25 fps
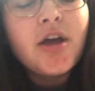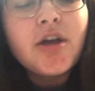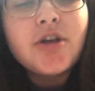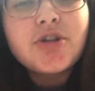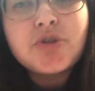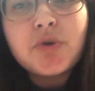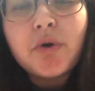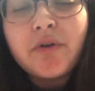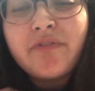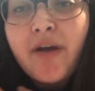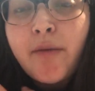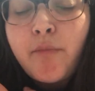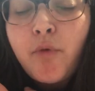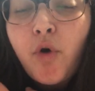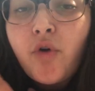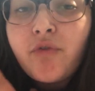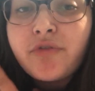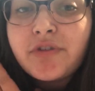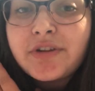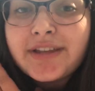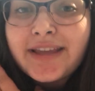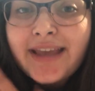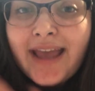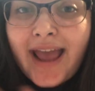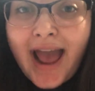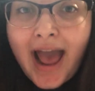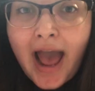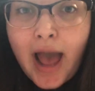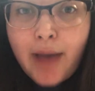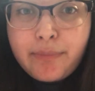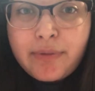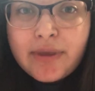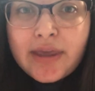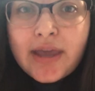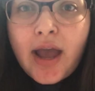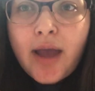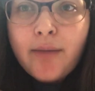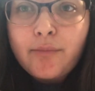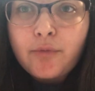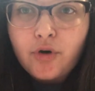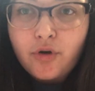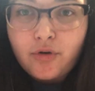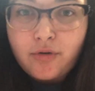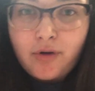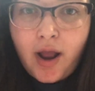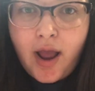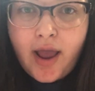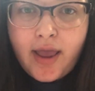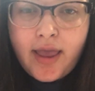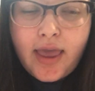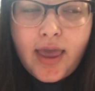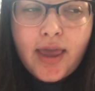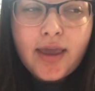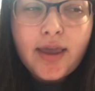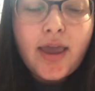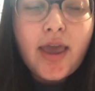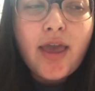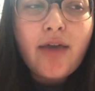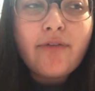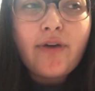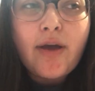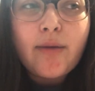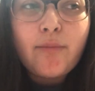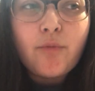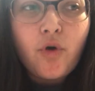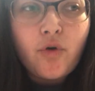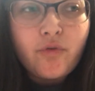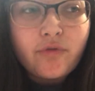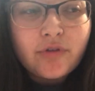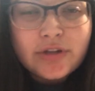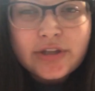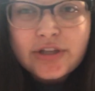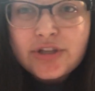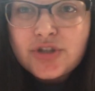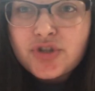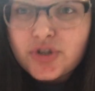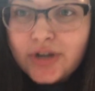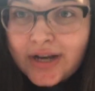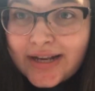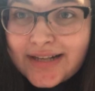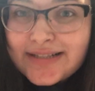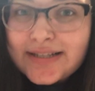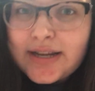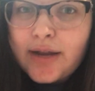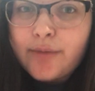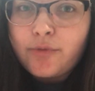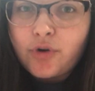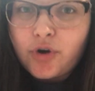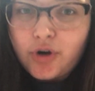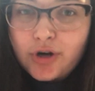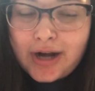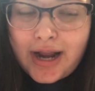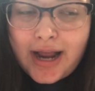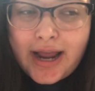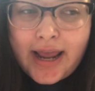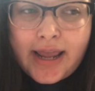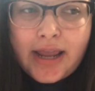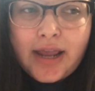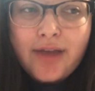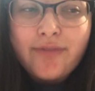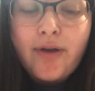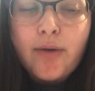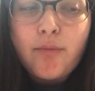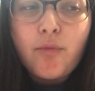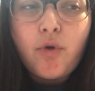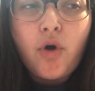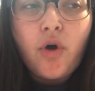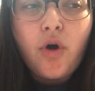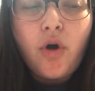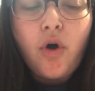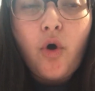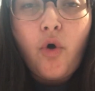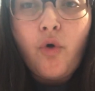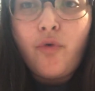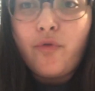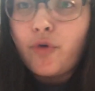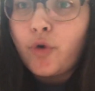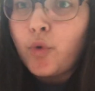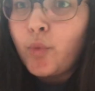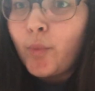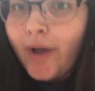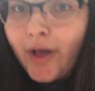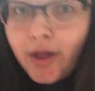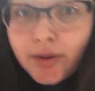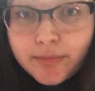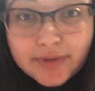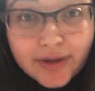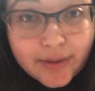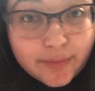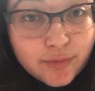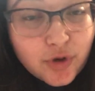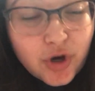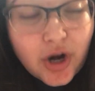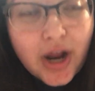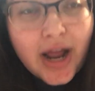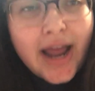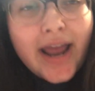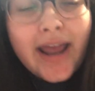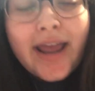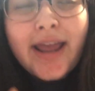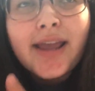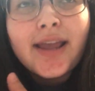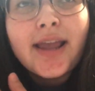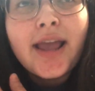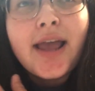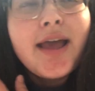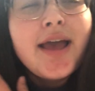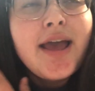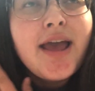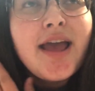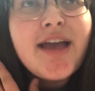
So if I'm overly happy, I'm crying. If I'm overly stressed, I'm crying. If I'm overwhelmed, I'm crying.